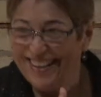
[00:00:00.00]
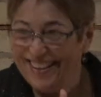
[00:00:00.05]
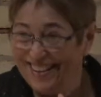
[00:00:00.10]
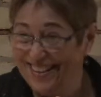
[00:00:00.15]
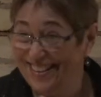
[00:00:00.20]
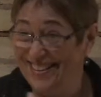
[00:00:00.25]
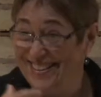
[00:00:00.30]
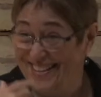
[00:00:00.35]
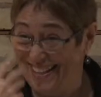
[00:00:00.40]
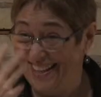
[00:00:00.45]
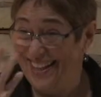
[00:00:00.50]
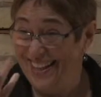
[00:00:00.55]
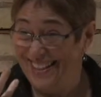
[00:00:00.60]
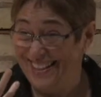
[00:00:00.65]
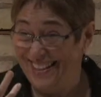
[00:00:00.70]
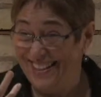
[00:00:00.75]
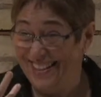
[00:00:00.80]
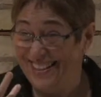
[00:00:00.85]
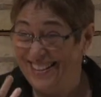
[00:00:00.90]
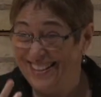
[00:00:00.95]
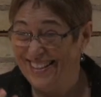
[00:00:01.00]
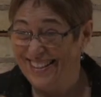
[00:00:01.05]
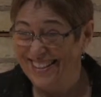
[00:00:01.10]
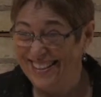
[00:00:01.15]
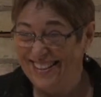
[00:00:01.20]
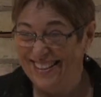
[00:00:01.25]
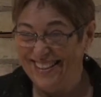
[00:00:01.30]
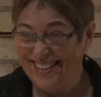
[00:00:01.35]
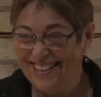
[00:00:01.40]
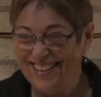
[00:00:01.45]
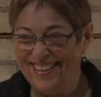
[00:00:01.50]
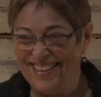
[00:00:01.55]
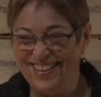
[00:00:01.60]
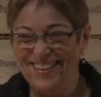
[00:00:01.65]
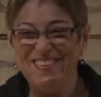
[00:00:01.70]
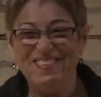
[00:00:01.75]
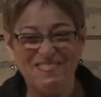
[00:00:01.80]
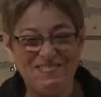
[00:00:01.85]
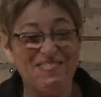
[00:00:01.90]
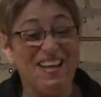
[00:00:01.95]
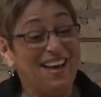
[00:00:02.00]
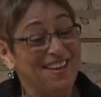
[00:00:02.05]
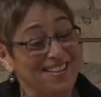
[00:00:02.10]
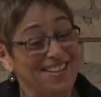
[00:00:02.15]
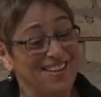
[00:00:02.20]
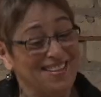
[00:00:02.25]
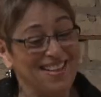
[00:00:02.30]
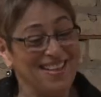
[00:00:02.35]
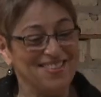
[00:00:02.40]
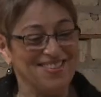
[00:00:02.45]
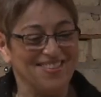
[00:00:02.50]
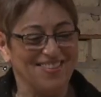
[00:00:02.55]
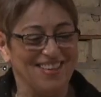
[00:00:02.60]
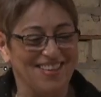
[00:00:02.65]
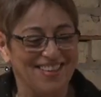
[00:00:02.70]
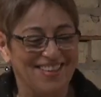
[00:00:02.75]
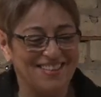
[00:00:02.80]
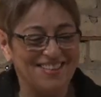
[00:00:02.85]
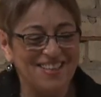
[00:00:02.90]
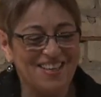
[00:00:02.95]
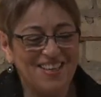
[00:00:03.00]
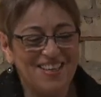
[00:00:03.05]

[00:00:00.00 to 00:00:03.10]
You're Telly. I think that's what it is.